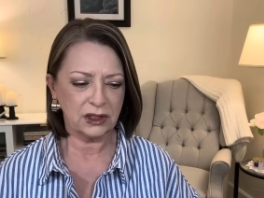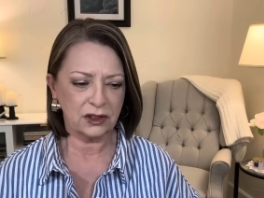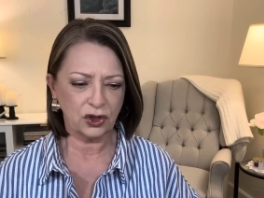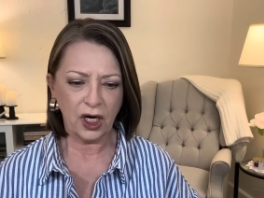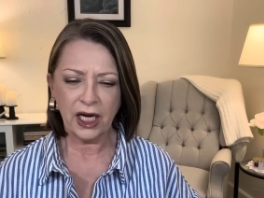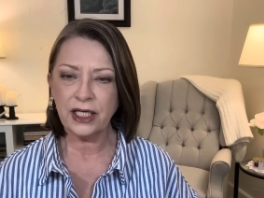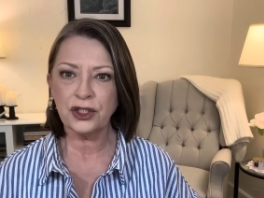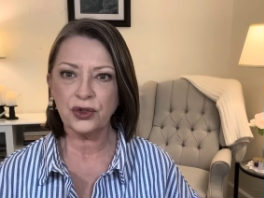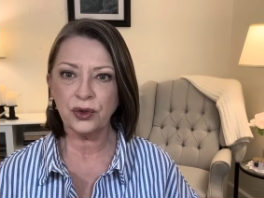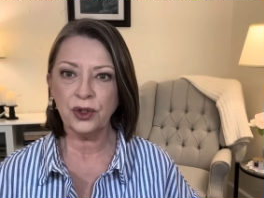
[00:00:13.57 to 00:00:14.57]
tried
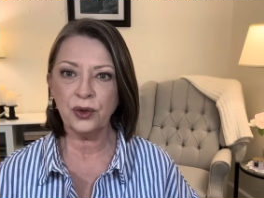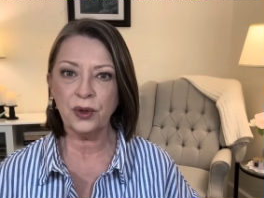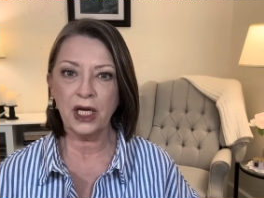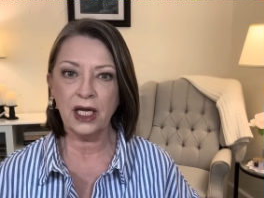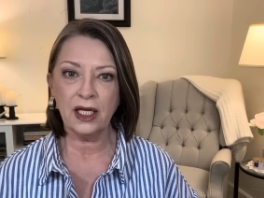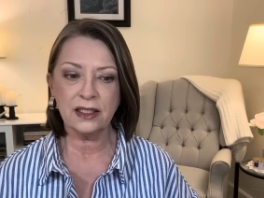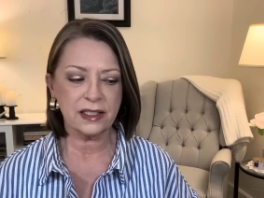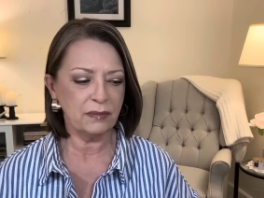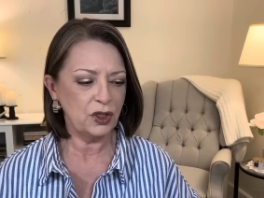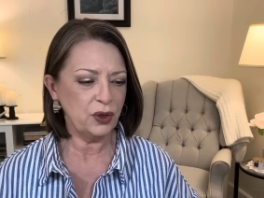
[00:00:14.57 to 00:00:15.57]
and true and
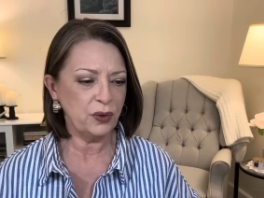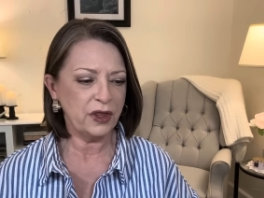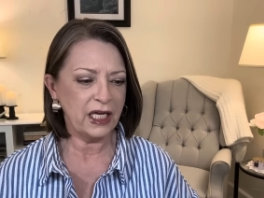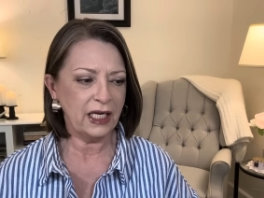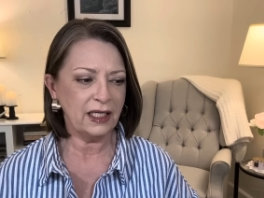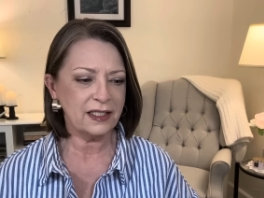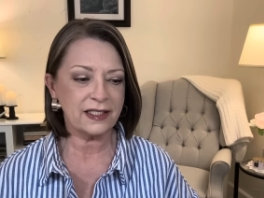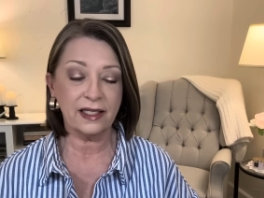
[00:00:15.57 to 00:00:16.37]
some new things.